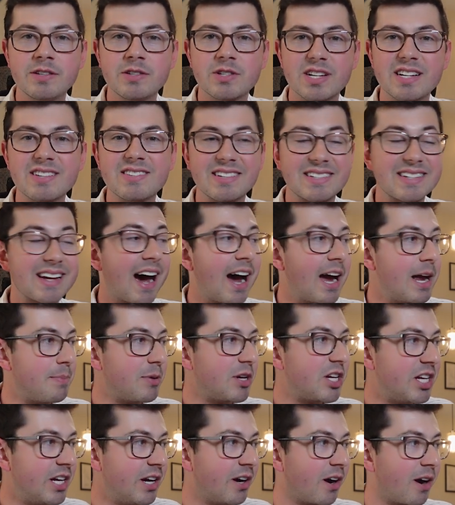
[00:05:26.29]
is a type
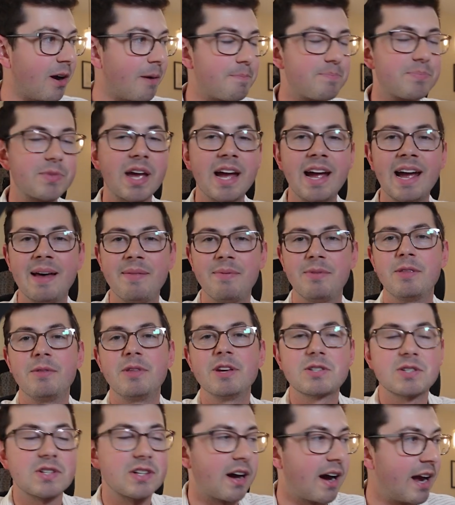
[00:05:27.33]
here. And
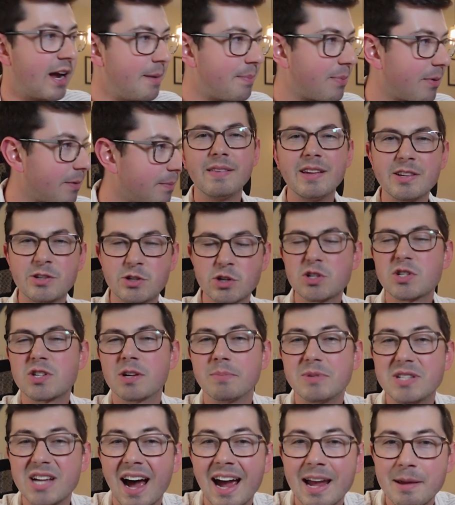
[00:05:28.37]
this type is just
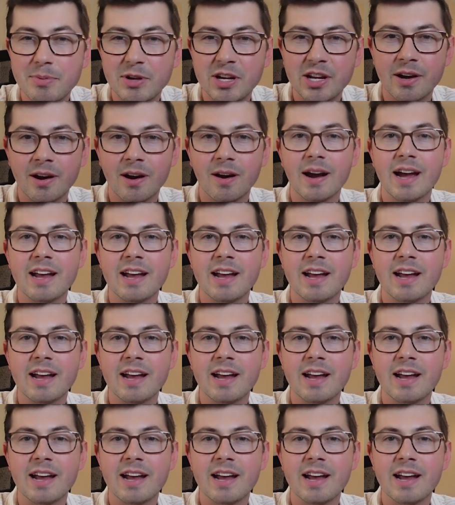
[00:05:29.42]
some type here.